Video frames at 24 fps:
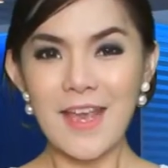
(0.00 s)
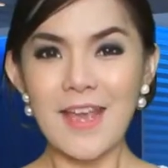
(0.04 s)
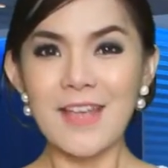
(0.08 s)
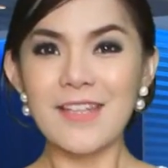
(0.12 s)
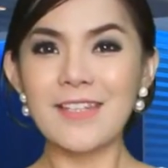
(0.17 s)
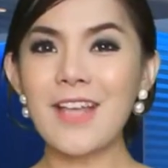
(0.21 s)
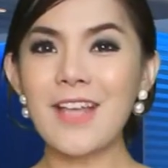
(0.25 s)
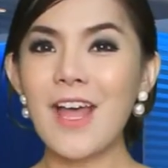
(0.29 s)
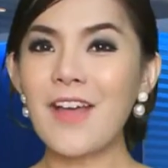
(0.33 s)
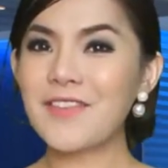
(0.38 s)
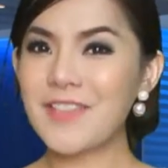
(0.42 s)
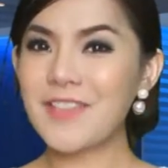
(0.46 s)

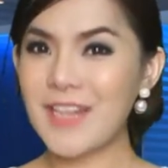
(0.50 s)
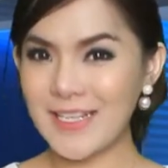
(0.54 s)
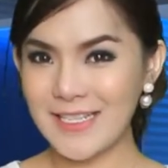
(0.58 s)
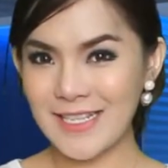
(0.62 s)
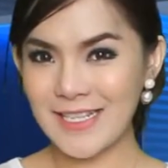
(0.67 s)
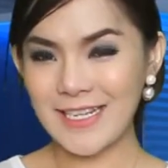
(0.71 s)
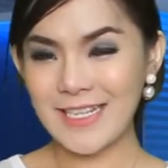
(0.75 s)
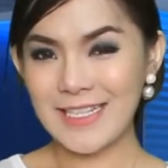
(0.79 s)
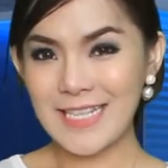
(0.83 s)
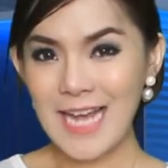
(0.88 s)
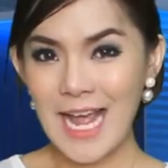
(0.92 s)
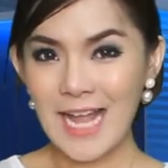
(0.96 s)
Softx,
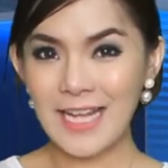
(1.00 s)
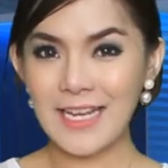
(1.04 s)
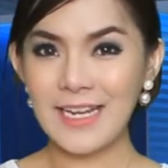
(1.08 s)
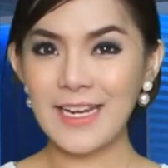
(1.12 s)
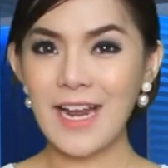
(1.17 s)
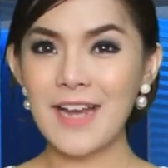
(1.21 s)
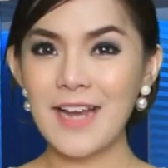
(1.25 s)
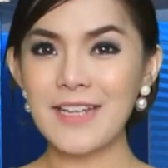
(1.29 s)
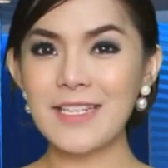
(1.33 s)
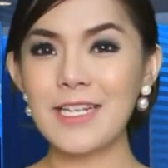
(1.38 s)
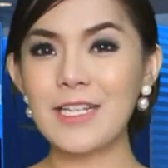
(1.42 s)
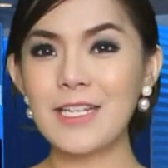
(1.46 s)
an Italian
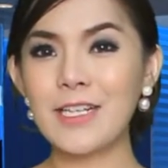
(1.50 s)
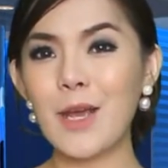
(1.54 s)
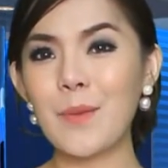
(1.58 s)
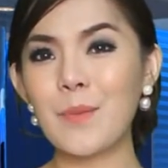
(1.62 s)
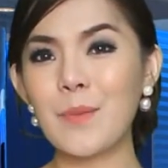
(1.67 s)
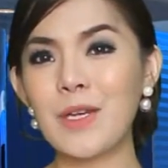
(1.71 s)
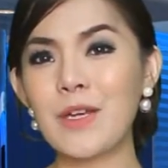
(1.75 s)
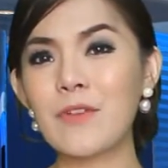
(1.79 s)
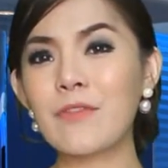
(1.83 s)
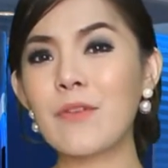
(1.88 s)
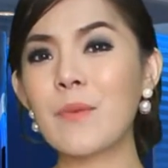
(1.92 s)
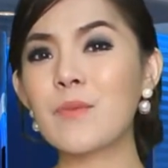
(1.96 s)
IT
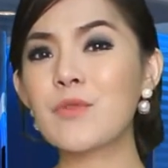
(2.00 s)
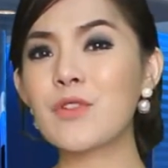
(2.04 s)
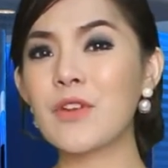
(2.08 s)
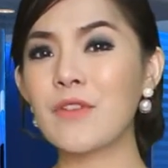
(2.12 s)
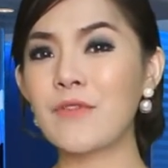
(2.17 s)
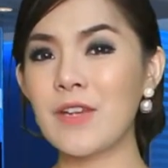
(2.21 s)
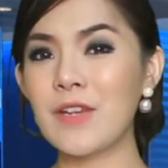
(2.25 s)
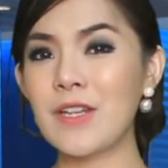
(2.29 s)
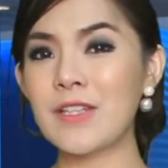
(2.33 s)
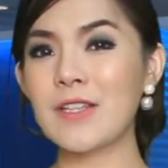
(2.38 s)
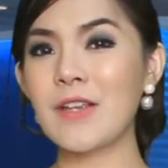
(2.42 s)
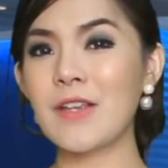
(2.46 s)
company from
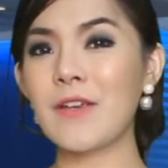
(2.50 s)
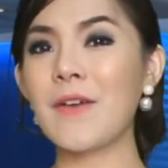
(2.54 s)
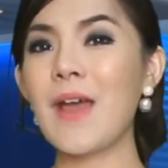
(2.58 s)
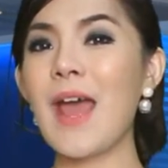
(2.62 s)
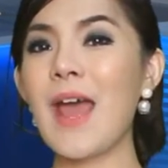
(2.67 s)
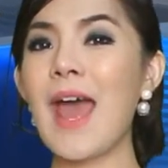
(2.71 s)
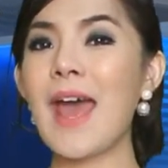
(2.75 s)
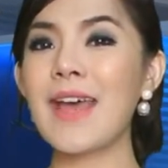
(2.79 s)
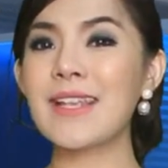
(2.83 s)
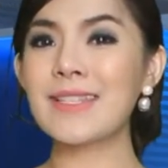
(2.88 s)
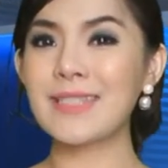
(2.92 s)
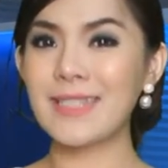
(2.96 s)
Treviso,
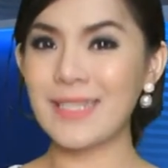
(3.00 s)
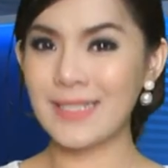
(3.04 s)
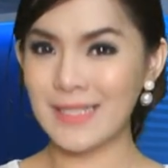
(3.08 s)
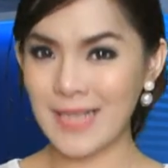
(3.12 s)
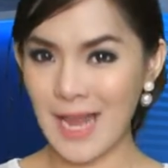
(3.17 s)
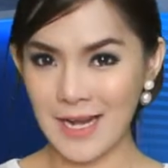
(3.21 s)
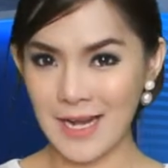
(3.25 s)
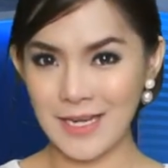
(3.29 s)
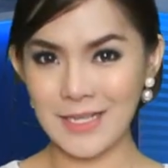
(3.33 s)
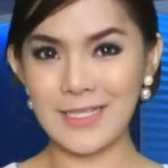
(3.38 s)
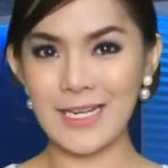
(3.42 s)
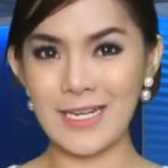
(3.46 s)
has
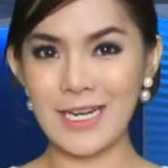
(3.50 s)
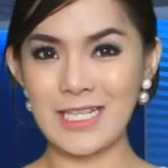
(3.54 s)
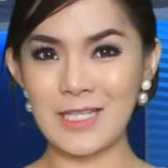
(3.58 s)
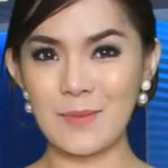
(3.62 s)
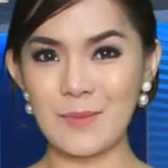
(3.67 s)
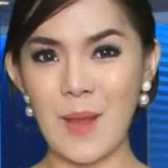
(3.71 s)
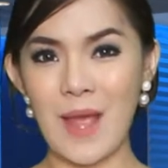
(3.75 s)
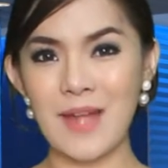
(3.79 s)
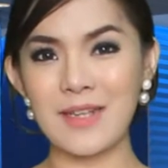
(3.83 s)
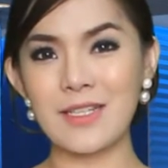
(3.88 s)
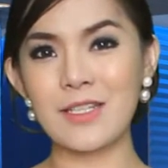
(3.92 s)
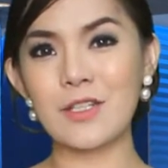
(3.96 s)
decided to
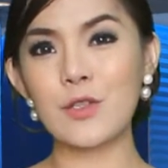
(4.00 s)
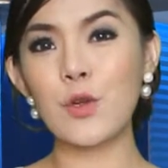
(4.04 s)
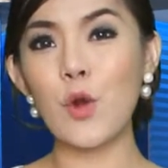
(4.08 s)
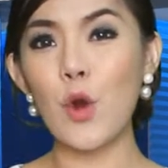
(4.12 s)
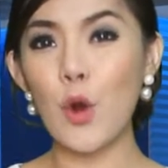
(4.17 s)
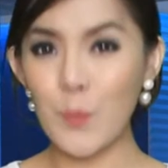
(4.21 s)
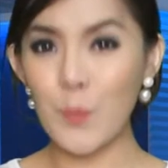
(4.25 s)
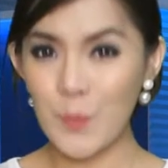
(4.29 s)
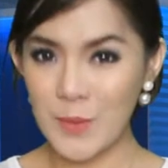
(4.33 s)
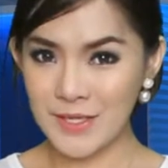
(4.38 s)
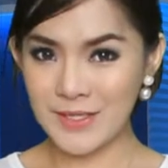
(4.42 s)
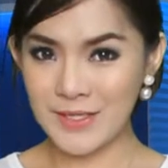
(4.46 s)
expand its
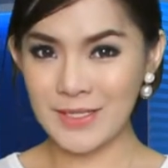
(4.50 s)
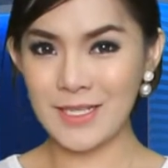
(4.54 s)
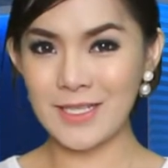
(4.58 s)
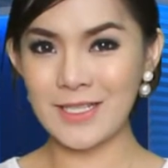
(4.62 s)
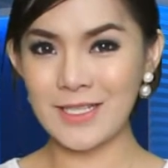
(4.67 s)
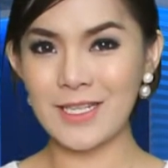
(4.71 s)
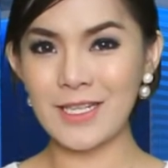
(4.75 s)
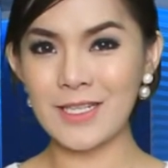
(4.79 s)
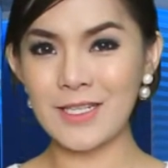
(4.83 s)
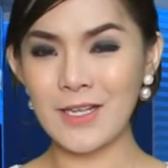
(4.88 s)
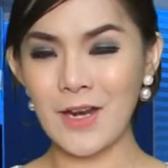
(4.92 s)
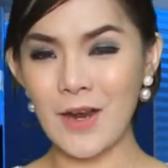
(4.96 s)
core business
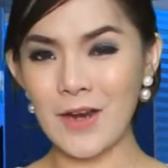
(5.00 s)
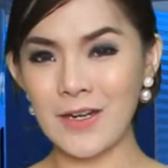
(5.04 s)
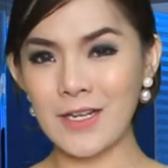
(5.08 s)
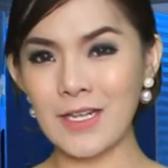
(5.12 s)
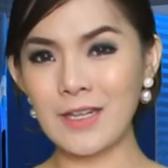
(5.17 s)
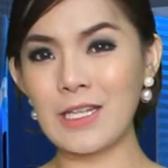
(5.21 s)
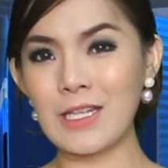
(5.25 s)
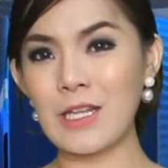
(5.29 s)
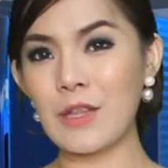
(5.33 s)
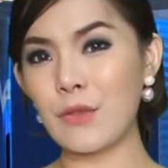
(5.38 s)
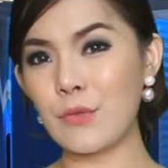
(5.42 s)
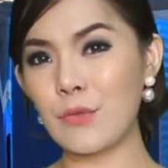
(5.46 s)
to
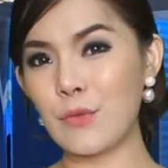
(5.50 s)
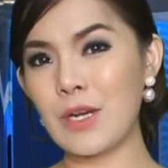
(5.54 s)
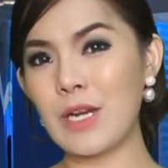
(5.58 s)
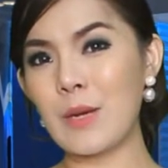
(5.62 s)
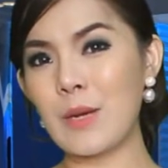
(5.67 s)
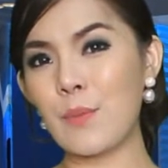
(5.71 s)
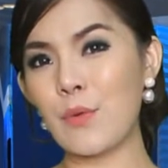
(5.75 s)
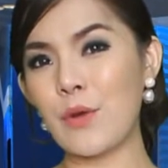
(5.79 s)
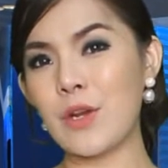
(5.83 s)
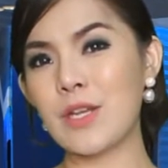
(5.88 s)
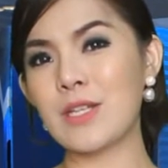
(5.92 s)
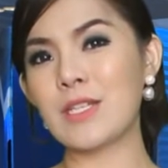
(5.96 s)
target the
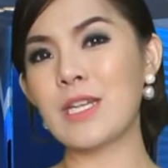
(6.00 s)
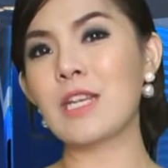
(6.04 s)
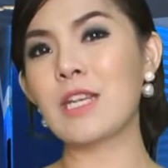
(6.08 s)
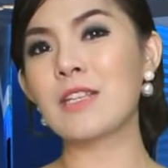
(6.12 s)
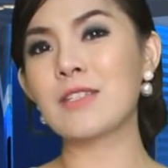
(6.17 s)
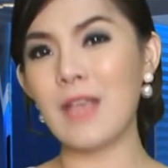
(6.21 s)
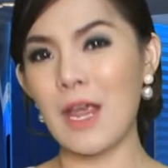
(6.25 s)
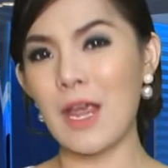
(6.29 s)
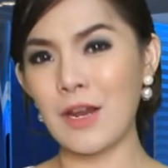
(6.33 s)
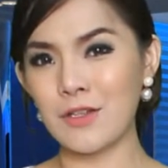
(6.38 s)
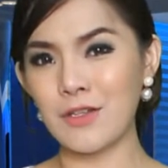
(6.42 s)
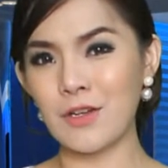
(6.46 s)
3D printing
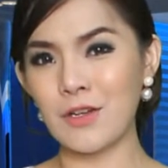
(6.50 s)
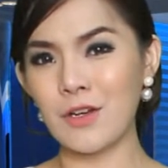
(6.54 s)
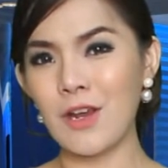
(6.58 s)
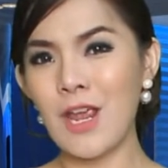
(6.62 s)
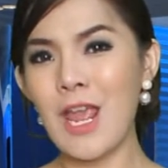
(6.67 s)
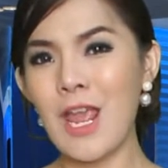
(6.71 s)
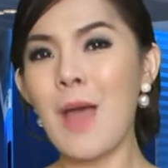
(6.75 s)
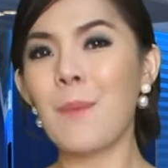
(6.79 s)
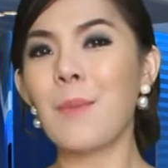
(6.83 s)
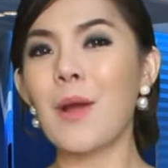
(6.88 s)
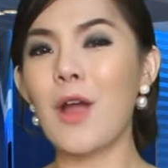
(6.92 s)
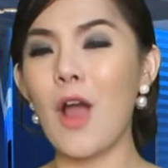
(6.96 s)
sector
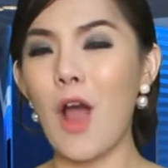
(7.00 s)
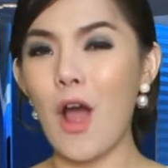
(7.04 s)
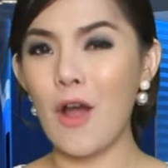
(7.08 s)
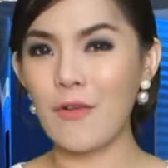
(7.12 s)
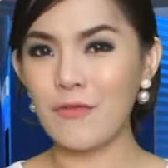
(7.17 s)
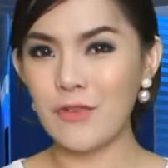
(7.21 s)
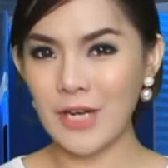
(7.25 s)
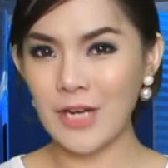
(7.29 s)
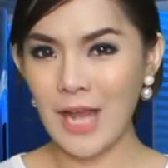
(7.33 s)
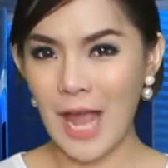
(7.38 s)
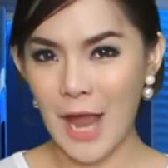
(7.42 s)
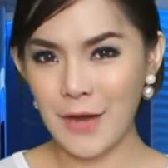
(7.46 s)
by
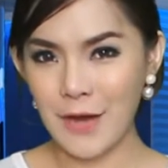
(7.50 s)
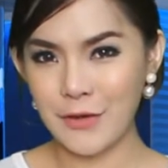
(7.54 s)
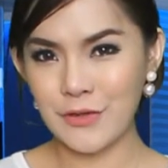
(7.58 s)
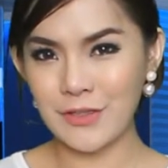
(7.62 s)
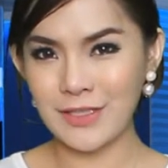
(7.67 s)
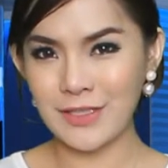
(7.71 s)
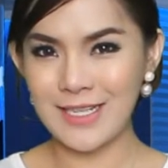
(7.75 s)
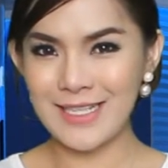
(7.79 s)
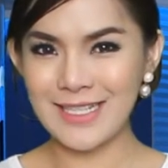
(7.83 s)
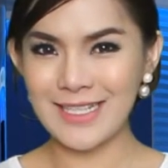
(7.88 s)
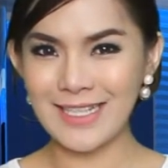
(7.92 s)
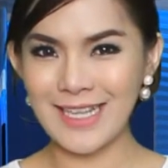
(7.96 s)
offering
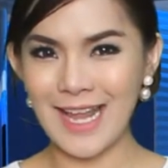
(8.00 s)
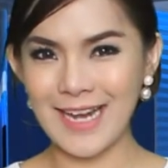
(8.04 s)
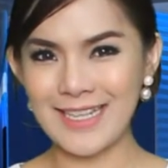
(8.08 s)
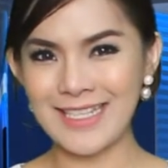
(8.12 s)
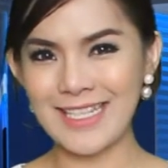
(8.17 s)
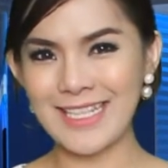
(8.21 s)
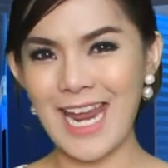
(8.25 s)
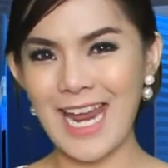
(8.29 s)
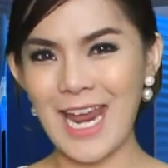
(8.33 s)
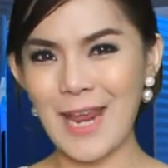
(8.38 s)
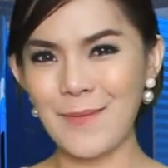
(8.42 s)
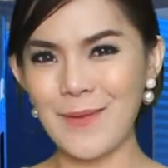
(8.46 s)
accurately
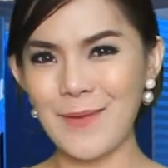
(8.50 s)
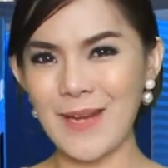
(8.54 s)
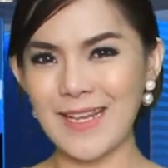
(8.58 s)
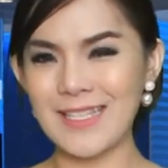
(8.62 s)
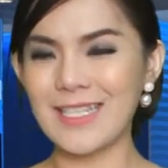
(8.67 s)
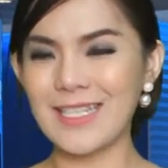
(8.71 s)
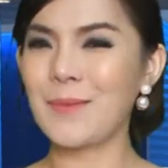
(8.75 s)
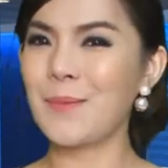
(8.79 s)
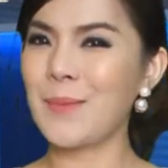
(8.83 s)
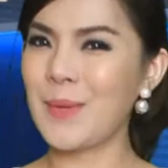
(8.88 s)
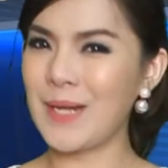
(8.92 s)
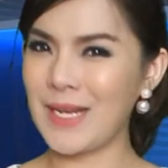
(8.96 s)
selected
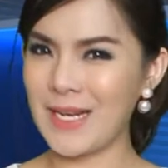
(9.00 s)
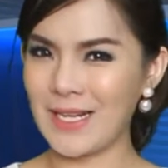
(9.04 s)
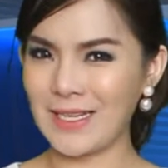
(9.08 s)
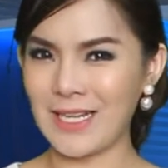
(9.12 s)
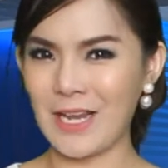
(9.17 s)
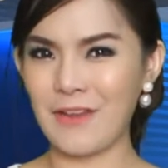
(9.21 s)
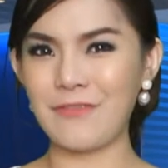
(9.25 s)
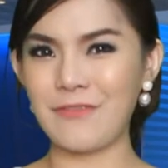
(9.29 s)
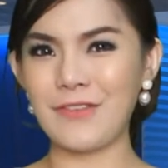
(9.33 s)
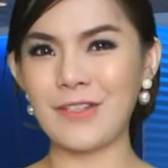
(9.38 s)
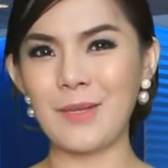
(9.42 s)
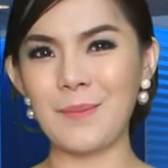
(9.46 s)
ABS and
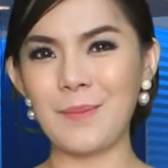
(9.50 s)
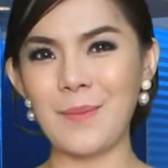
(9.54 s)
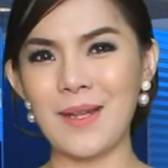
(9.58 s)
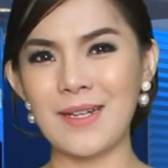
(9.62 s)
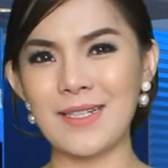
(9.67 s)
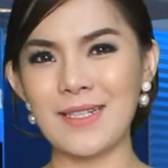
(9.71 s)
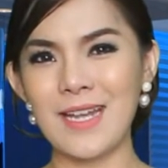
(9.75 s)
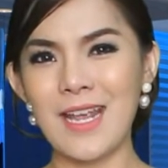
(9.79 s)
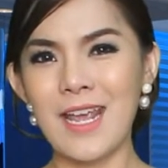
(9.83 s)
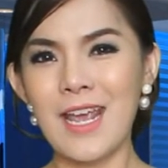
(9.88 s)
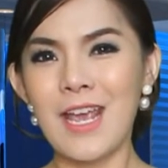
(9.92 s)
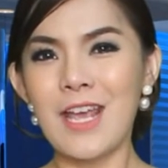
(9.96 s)
PLA
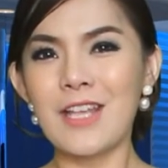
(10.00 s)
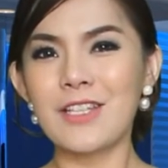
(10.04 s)
filament.